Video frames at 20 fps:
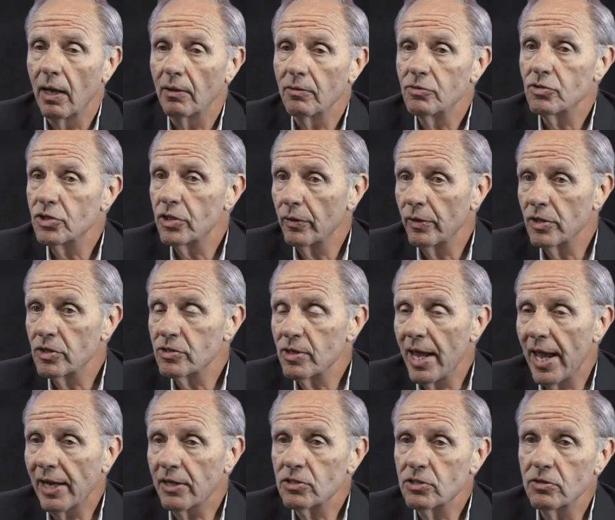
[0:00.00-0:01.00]
serious
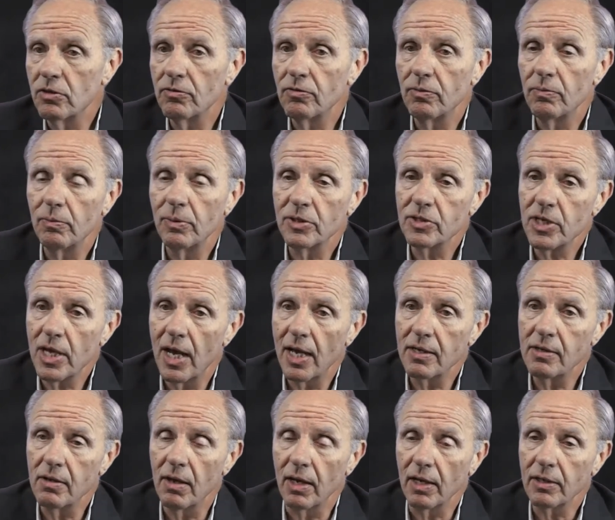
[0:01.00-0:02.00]
acts of
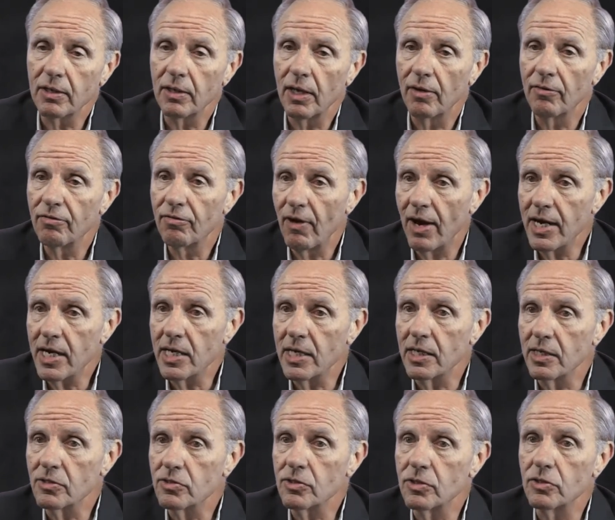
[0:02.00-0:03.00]
misconduct, fighting
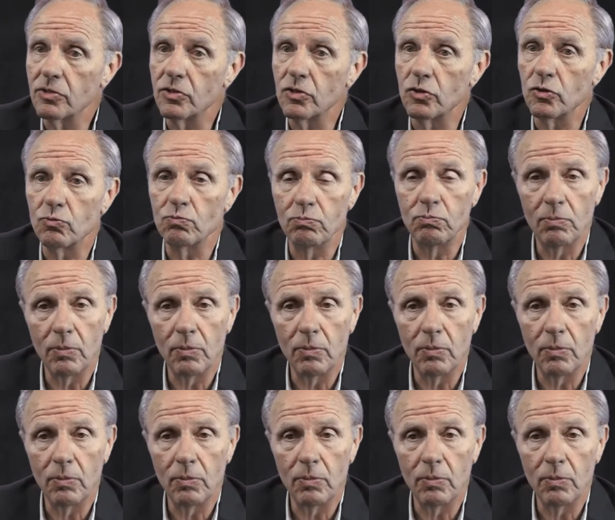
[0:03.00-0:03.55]
instances,